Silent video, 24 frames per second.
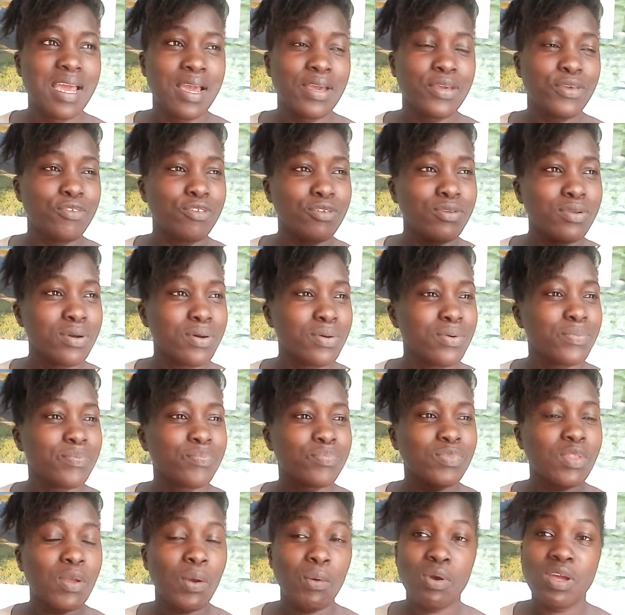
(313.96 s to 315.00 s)
you know,
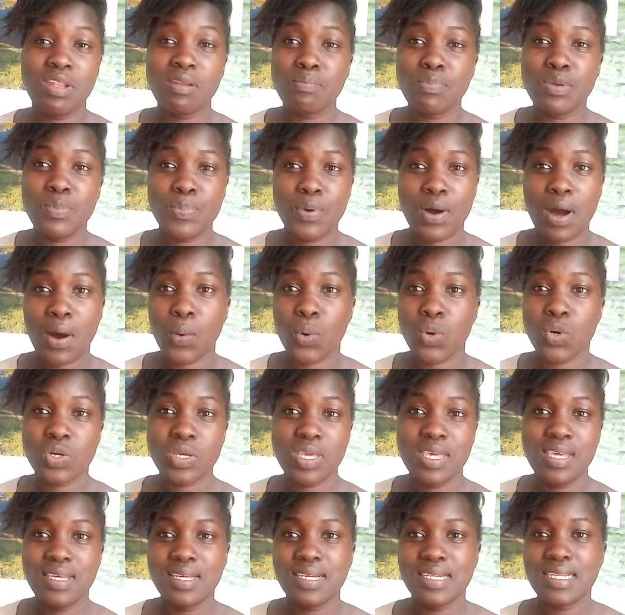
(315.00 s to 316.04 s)
when people are
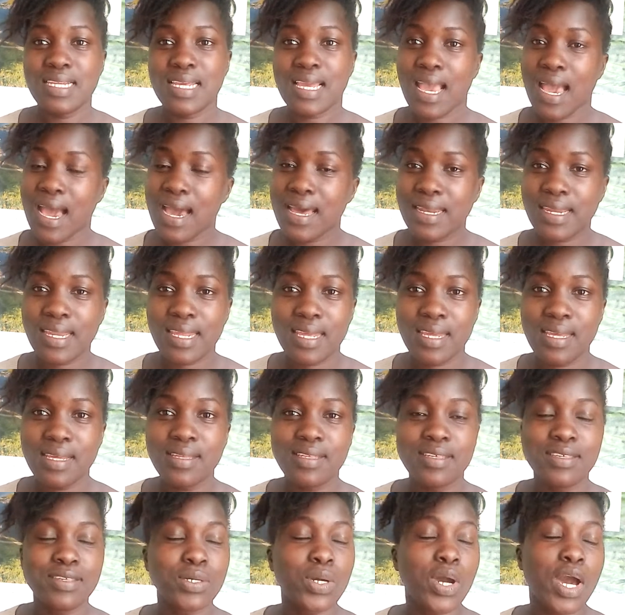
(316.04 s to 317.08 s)
walking in a hurry,
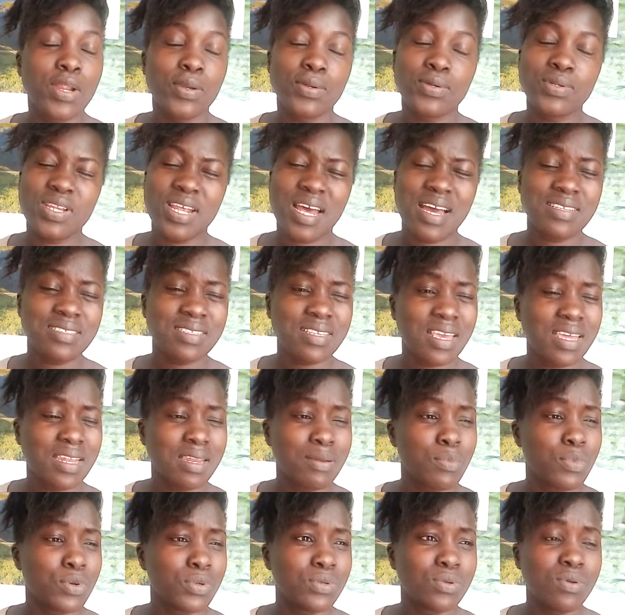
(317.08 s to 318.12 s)
you cannot ask
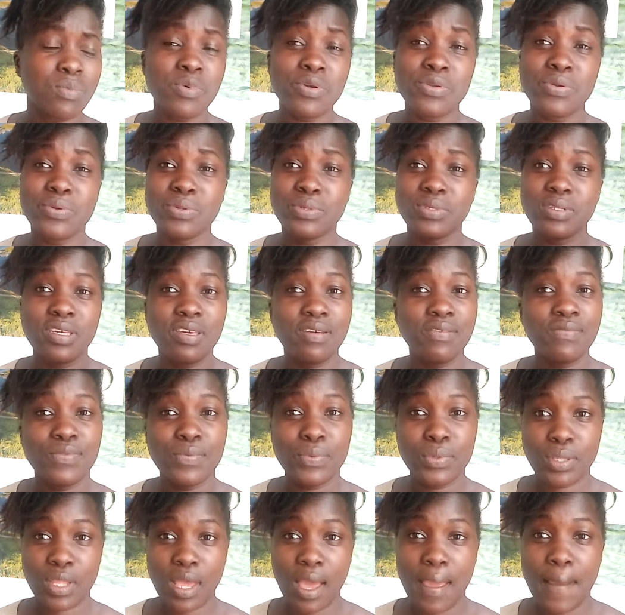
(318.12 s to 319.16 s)
anybody. Nobody will give
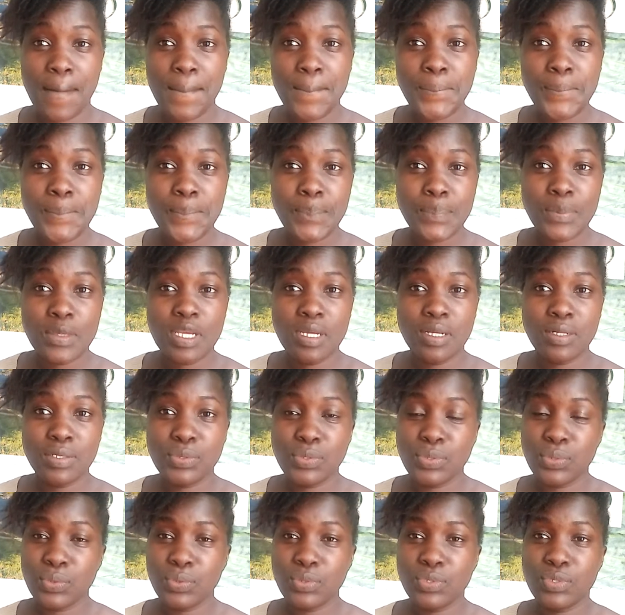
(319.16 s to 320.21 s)
you time
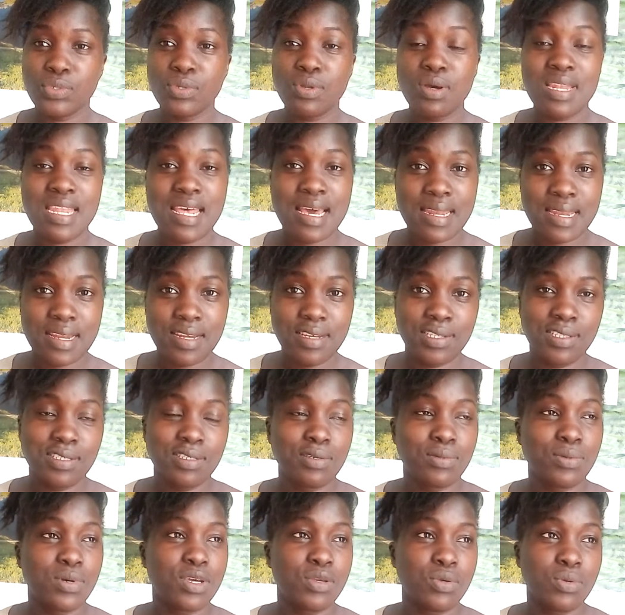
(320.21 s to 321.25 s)
to, direct
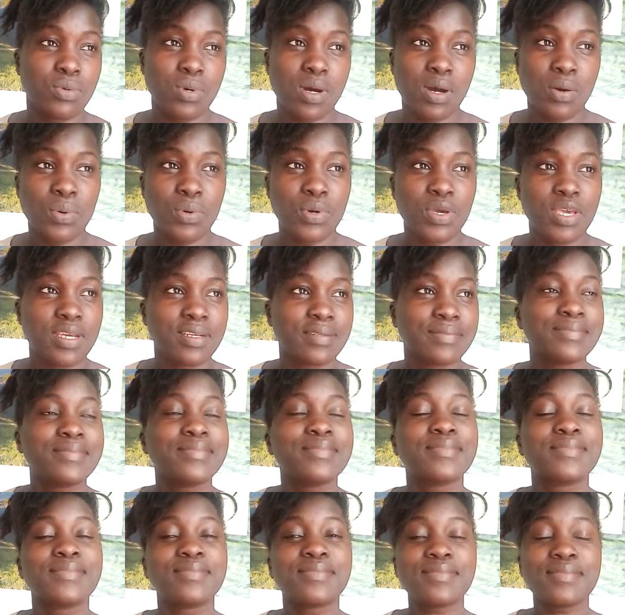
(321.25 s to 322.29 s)
you where you are going.
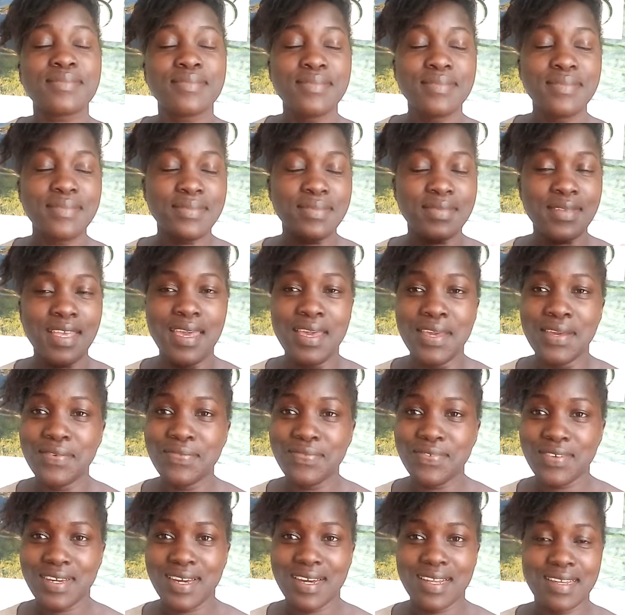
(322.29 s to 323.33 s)

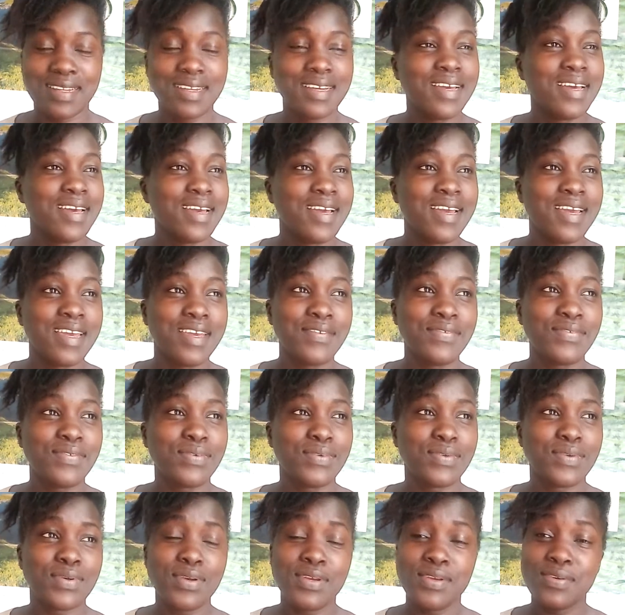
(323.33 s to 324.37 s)
If you can, if
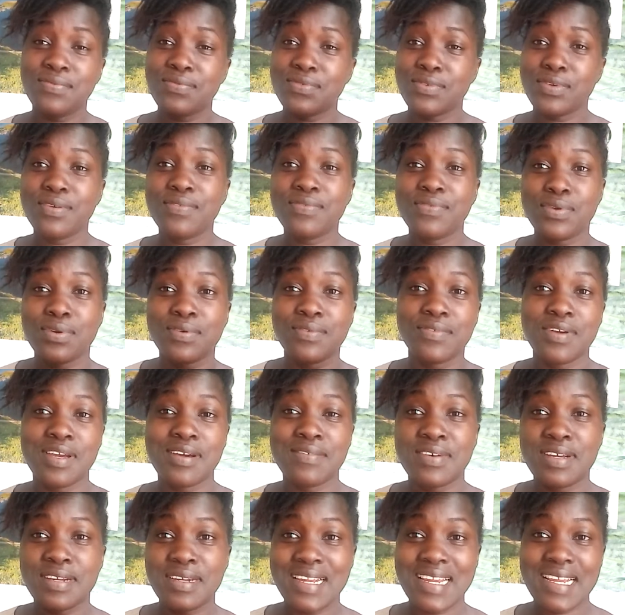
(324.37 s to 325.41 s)
you've
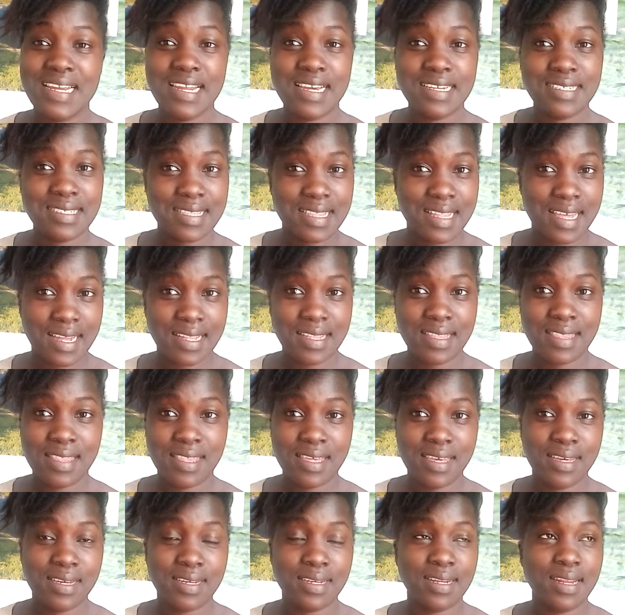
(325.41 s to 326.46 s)
ever realized that
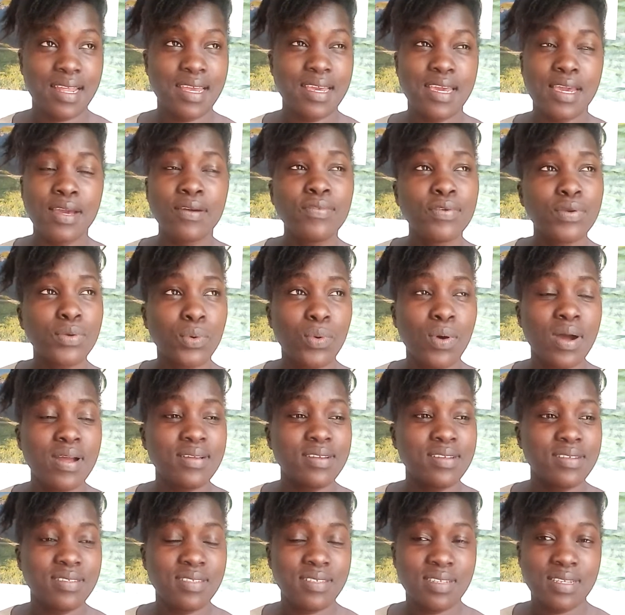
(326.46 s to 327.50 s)
thing, like everyone
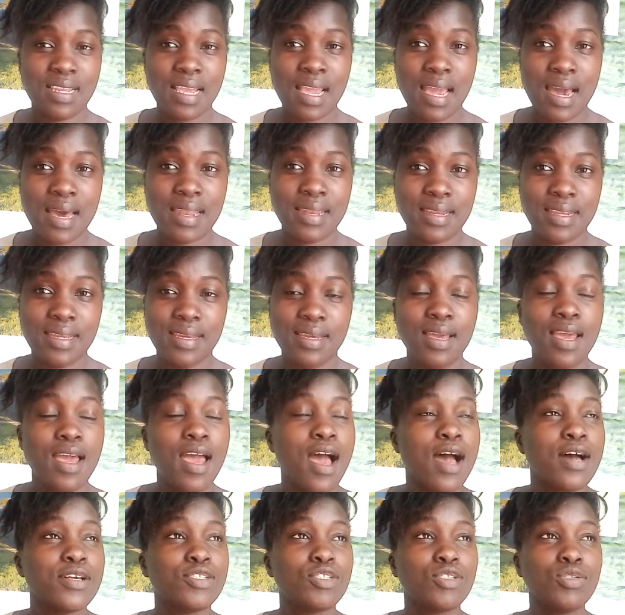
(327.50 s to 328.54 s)
is in a hurry.
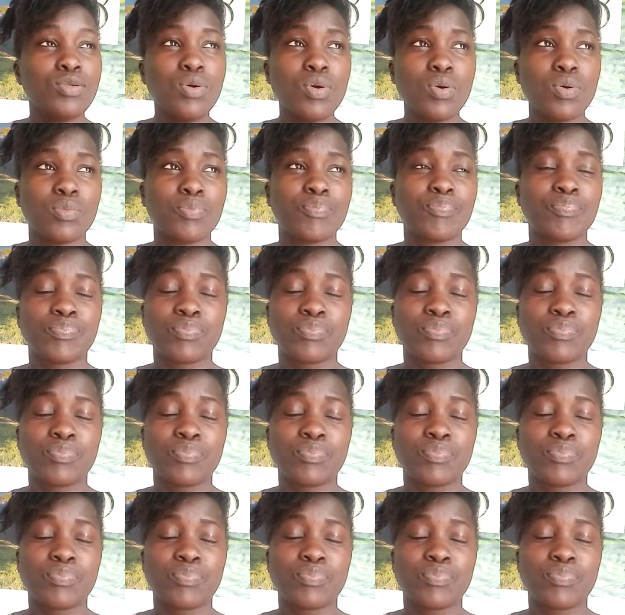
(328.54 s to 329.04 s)
So